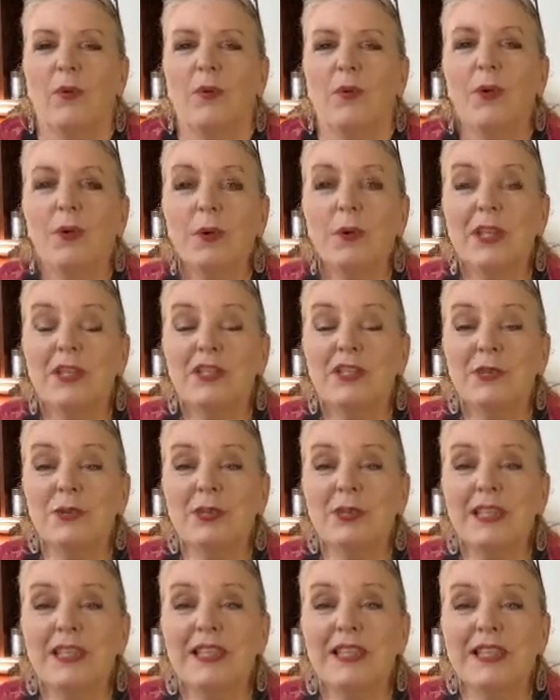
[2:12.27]
what do we do
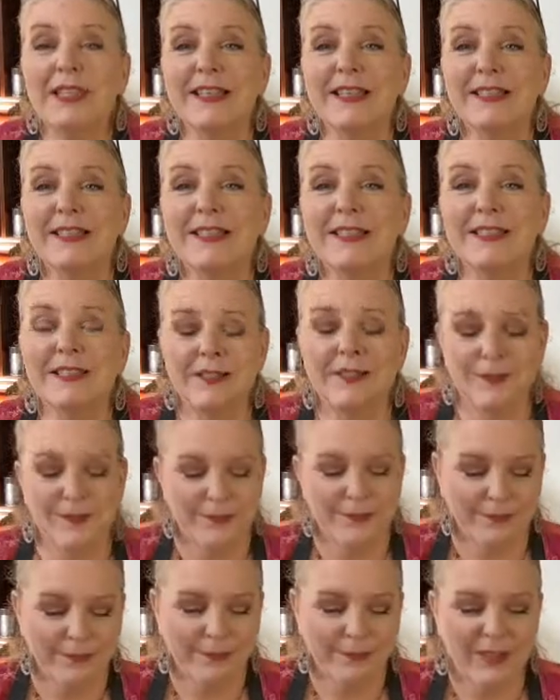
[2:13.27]
with this?
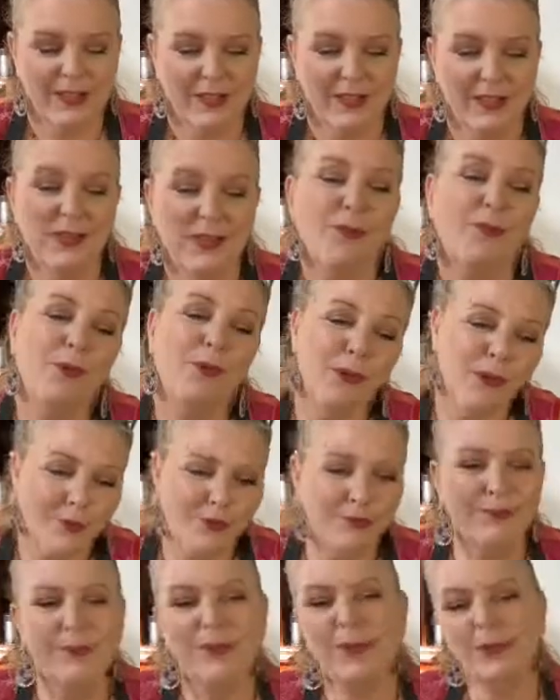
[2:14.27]
Well,
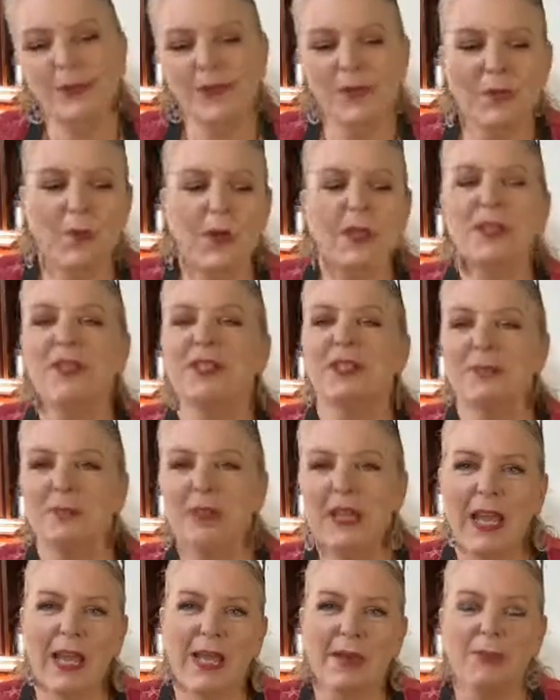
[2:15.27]
you're supposed to
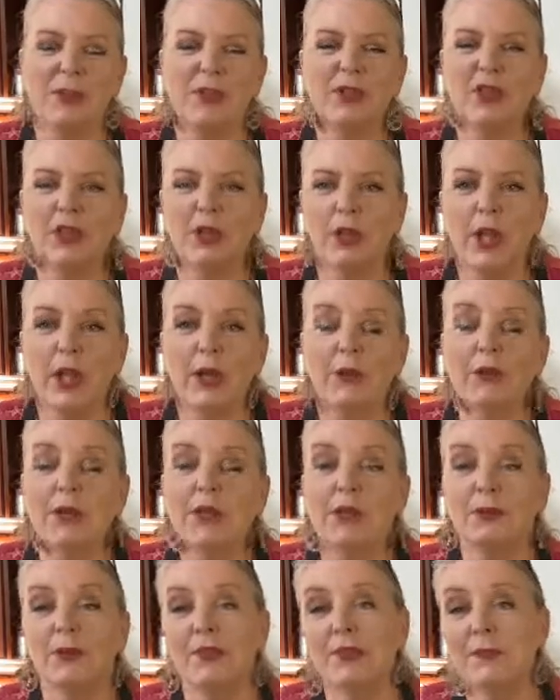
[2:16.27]
be able to load
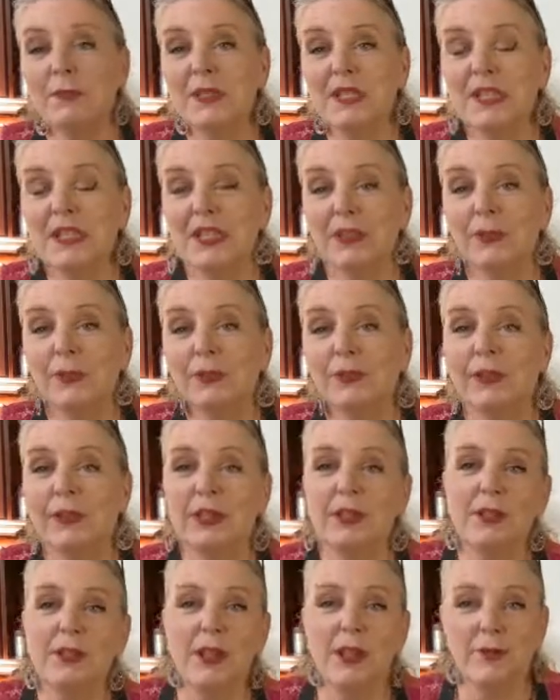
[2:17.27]
it with
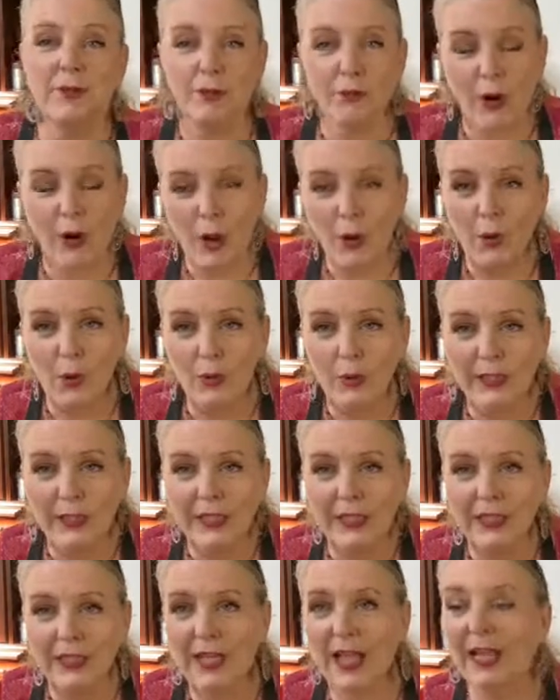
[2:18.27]
material and roll
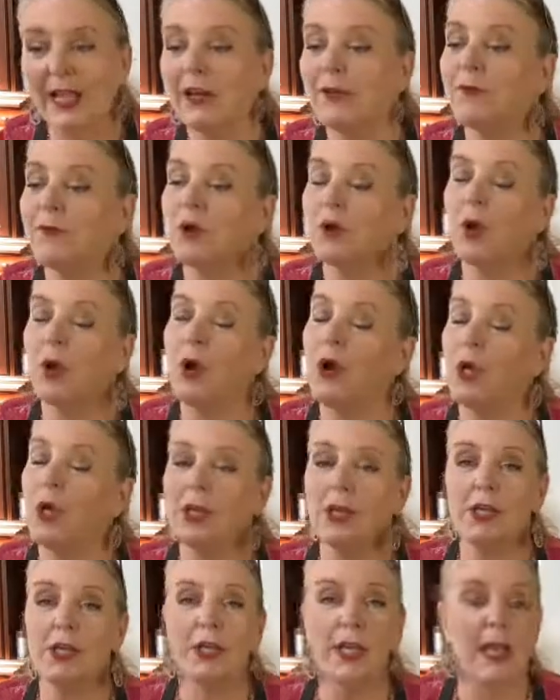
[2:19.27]
it. And if you're
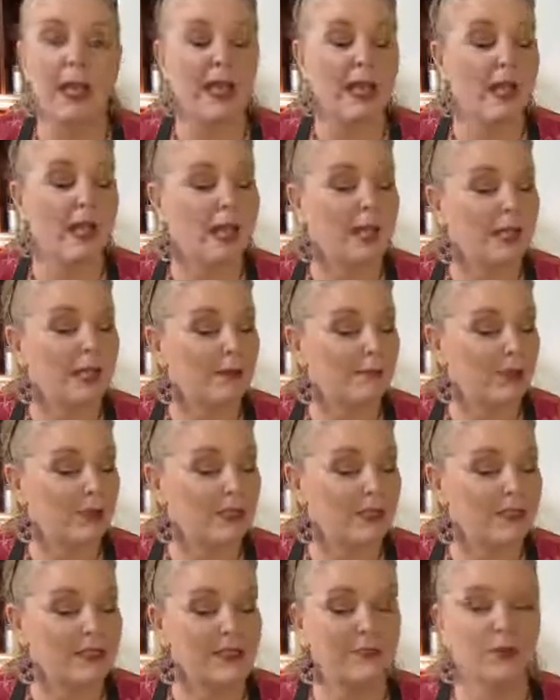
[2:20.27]
on a
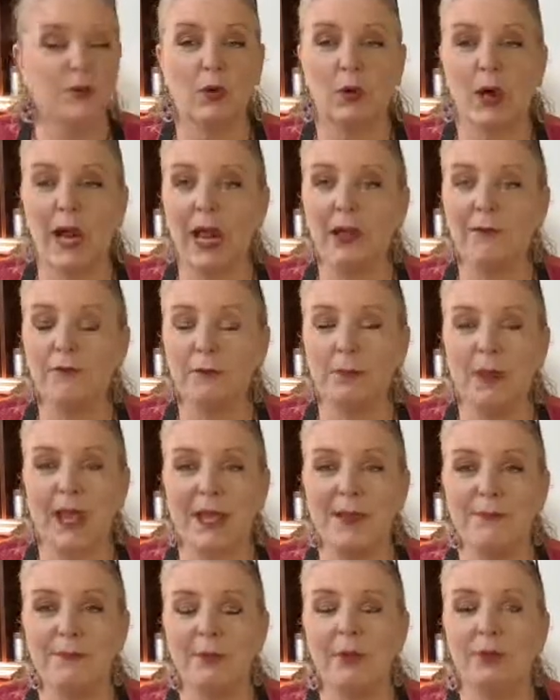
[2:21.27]
piece of craft
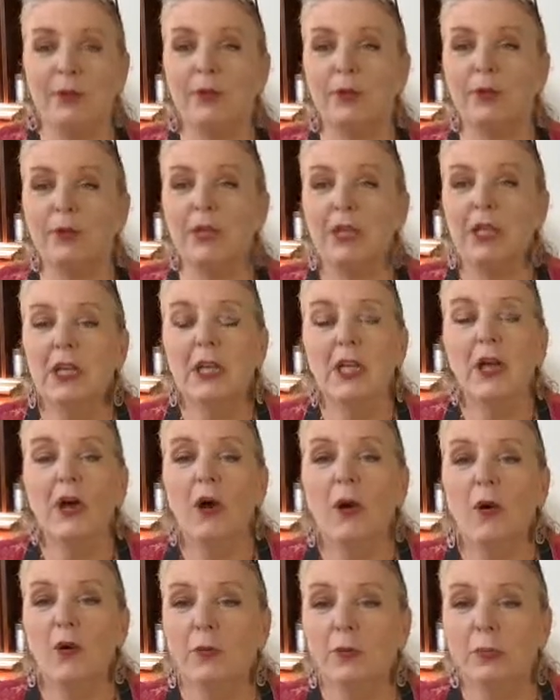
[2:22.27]
paper
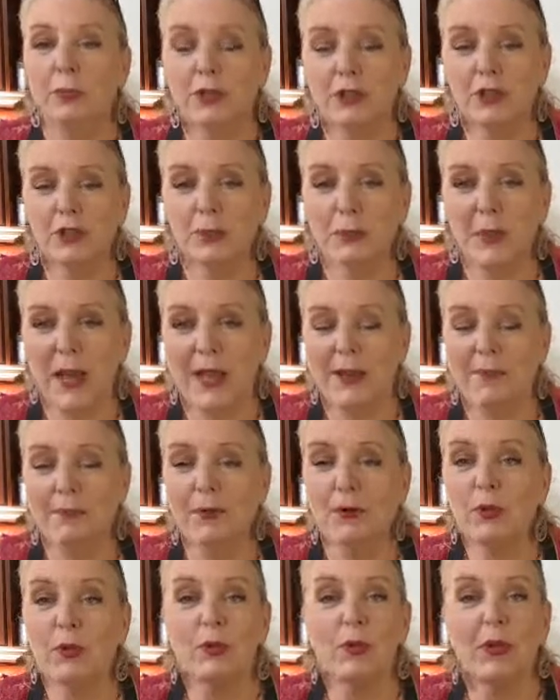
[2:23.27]
or butcher
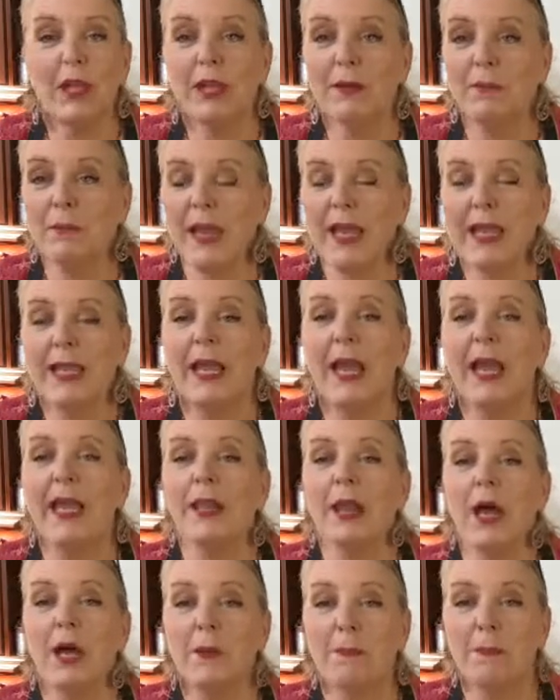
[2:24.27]
paper, you can make
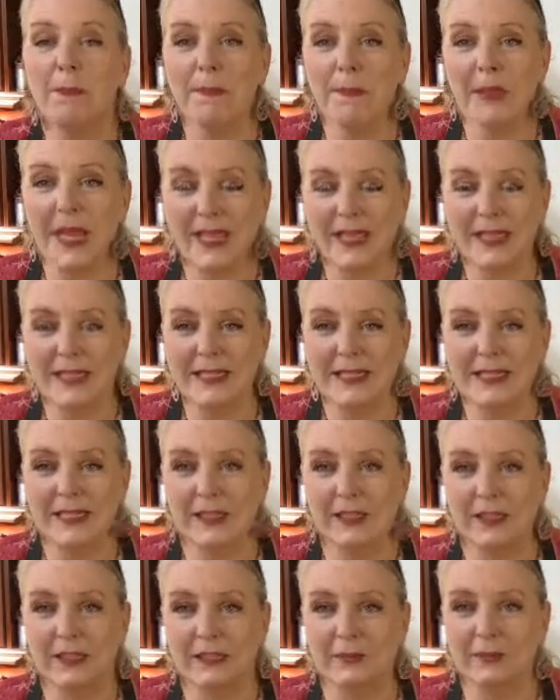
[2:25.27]
an
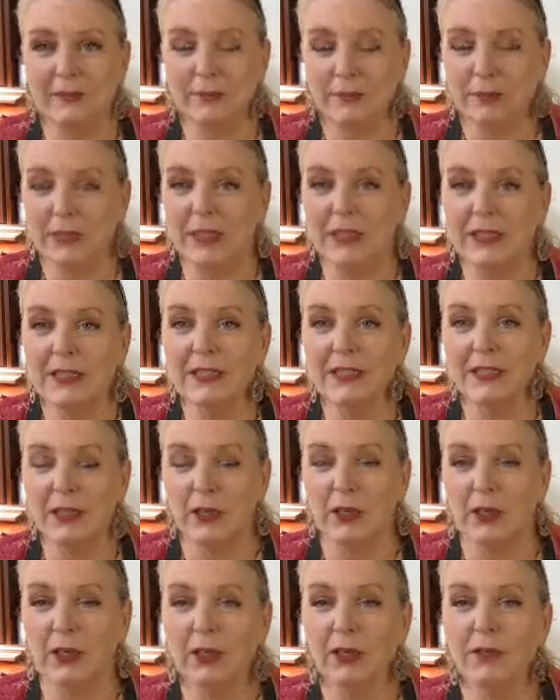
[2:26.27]
amazing piece
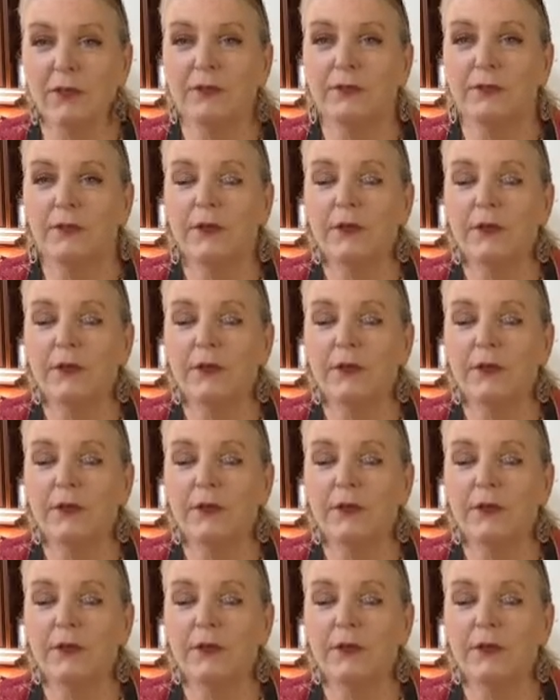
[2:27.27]
of